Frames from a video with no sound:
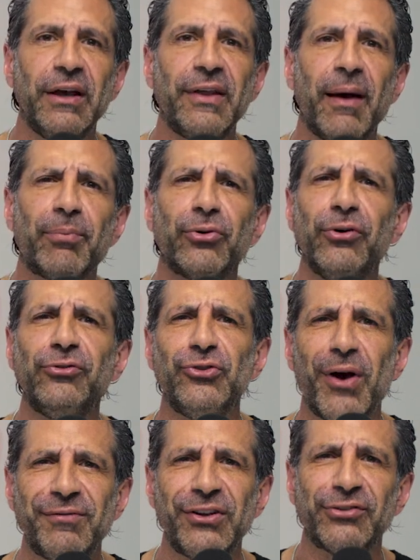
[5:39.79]
That proves
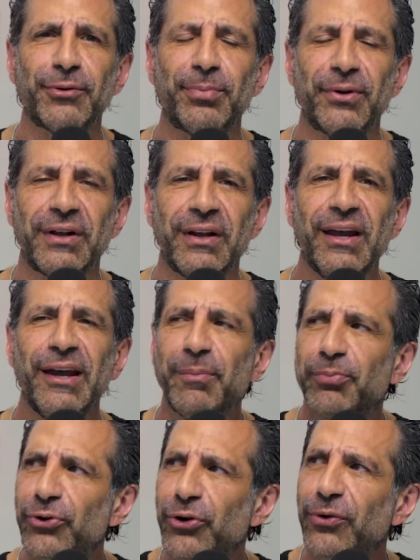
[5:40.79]
you have discipline.
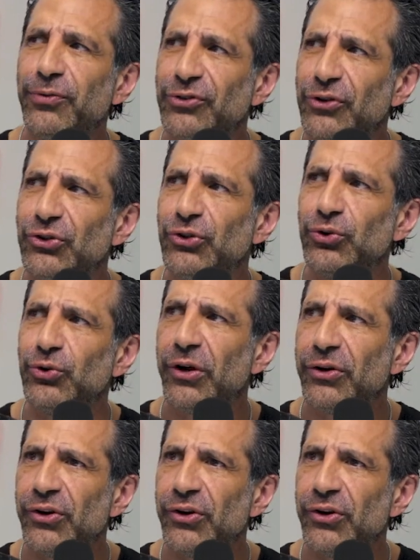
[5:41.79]
It proves you